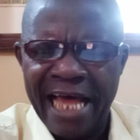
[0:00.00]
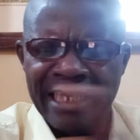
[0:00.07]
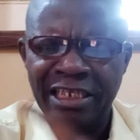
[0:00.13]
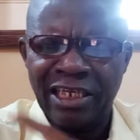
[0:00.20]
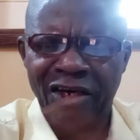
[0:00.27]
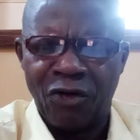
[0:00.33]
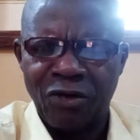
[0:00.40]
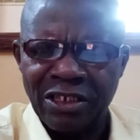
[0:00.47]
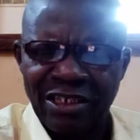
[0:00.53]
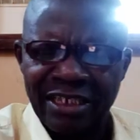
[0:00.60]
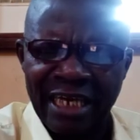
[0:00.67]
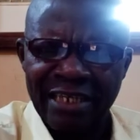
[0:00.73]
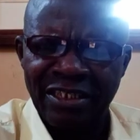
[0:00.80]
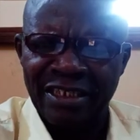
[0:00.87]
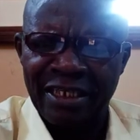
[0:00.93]
any
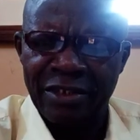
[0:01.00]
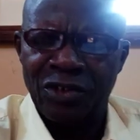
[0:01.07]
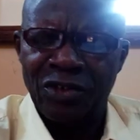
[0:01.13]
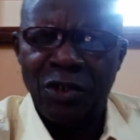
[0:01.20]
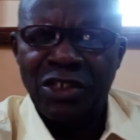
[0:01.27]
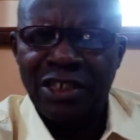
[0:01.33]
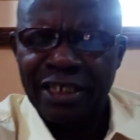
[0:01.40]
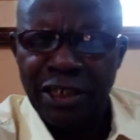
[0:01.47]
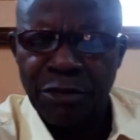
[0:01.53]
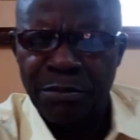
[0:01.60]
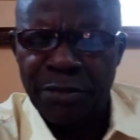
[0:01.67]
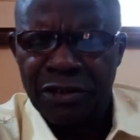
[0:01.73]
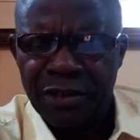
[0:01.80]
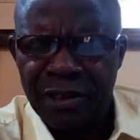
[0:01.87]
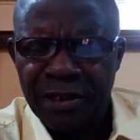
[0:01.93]
sentence or
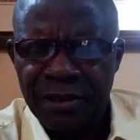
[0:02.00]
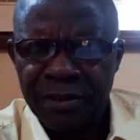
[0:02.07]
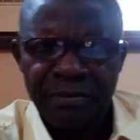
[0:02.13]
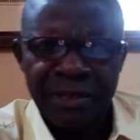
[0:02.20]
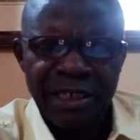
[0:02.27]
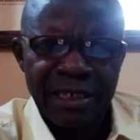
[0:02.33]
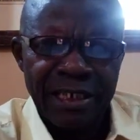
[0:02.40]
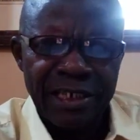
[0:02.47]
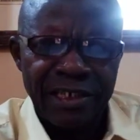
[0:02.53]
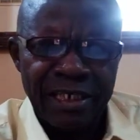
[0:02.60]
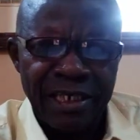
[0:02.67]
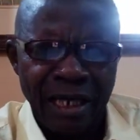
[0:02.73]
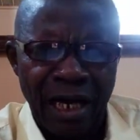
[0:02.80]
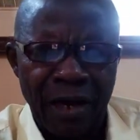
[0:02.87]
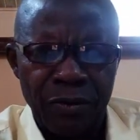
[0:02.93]
statement, is
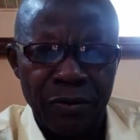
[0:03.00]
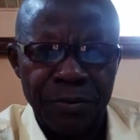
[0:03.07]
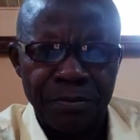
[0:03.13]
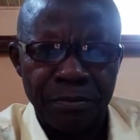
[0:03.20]
the noun.